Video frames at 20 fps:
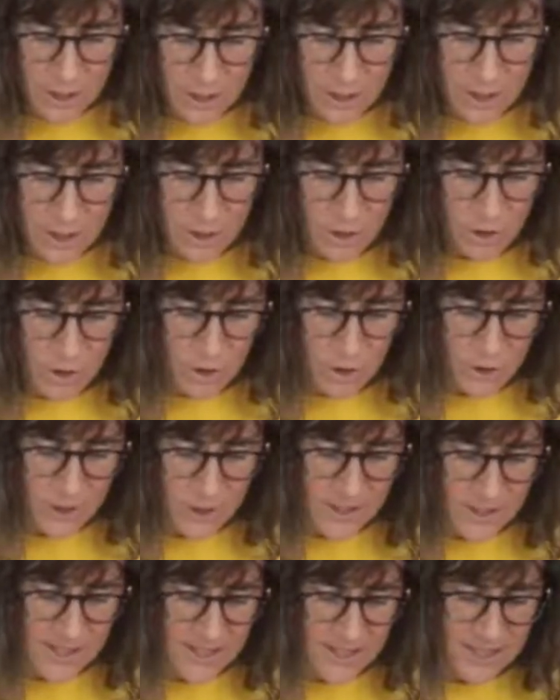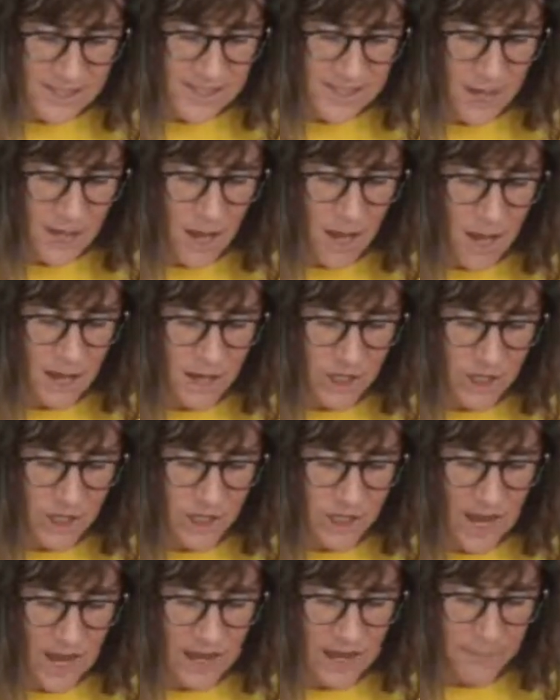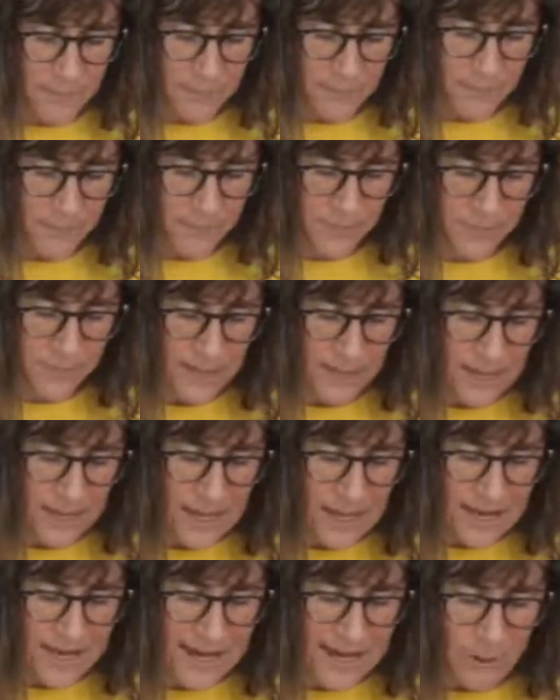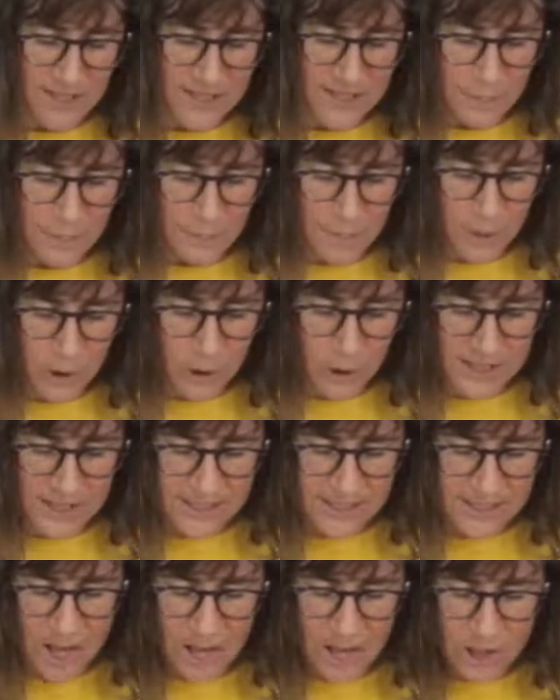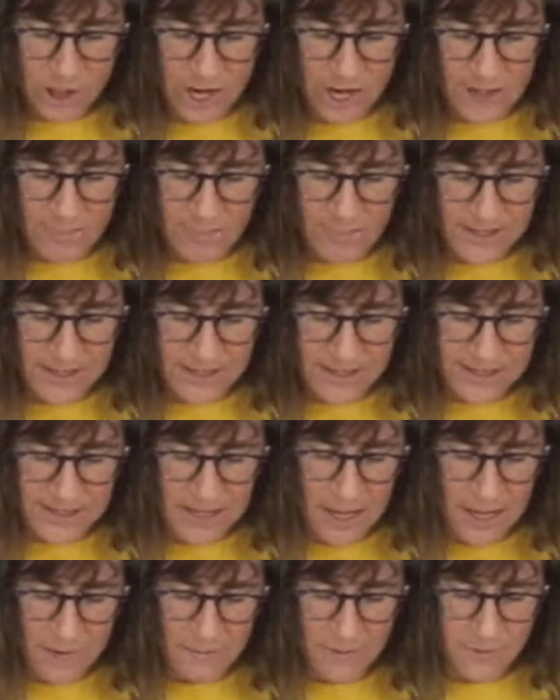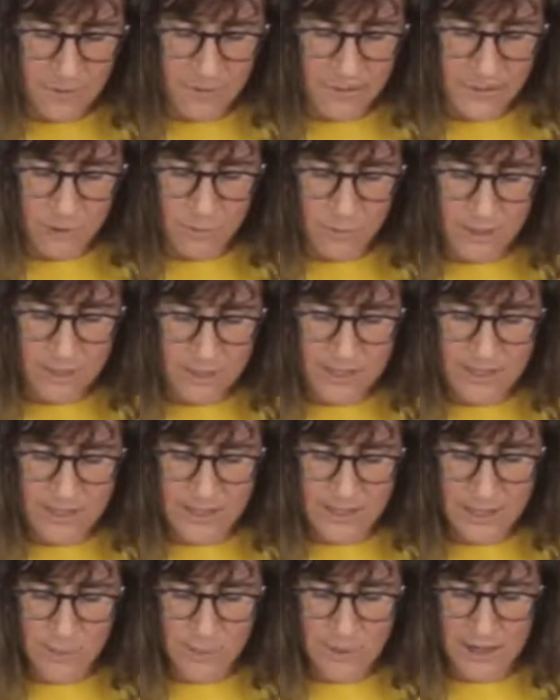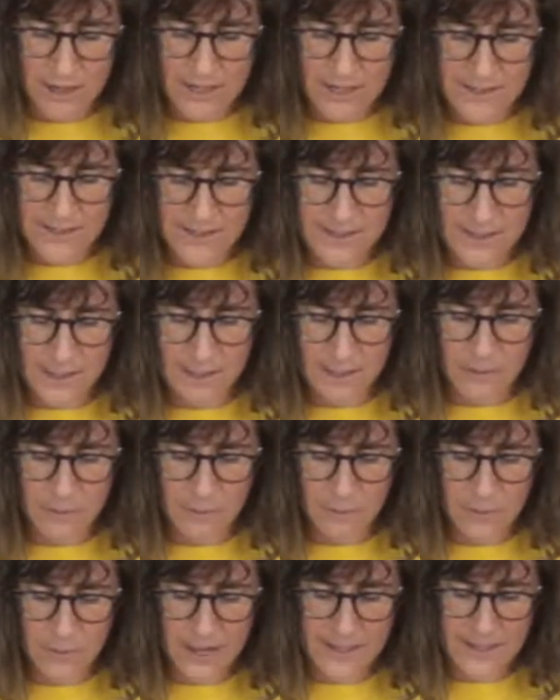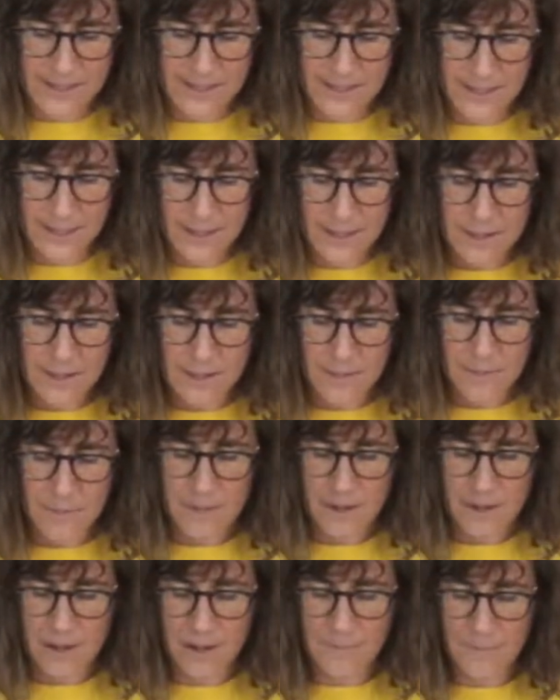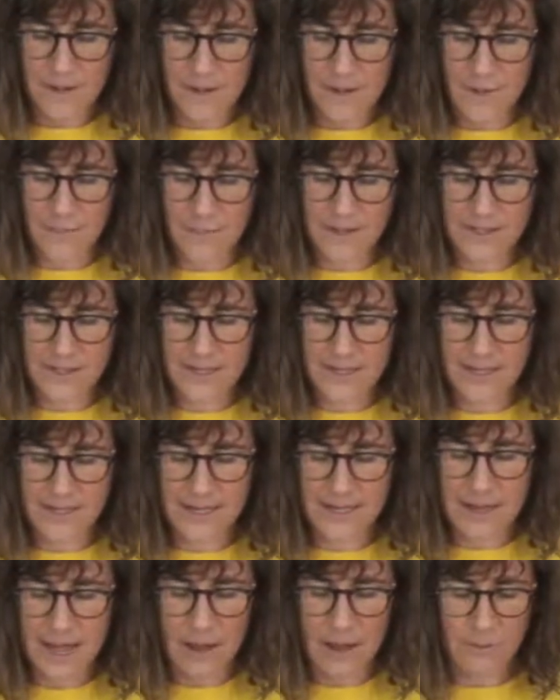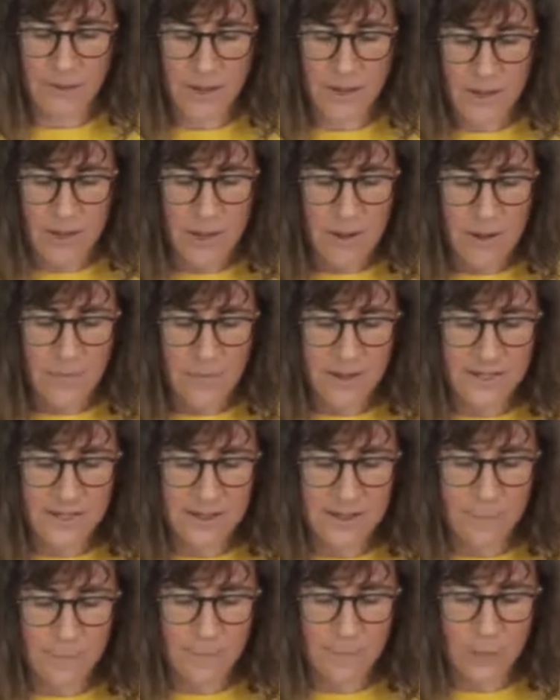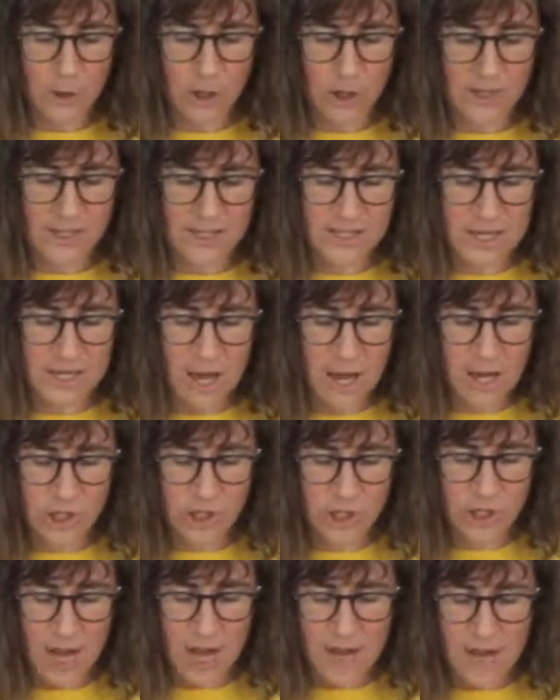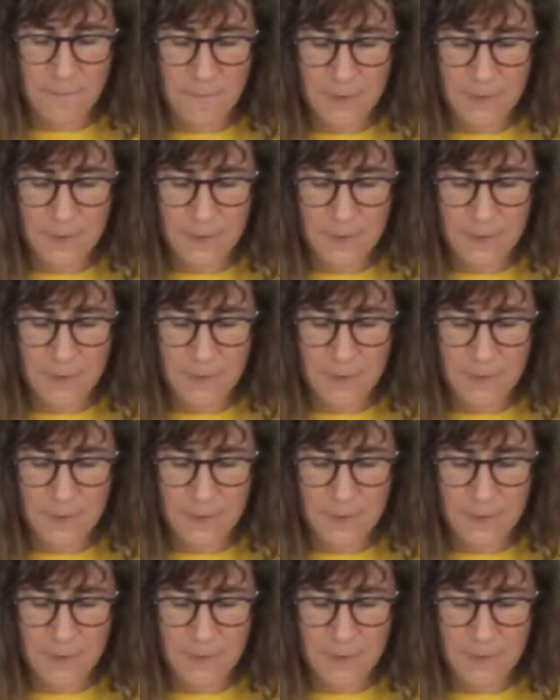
your star shape. Now it's a full star shape this time. Oh, it's not working too well because it's a little bit wet, but I'll be able to cut it out. But it's a full star shape,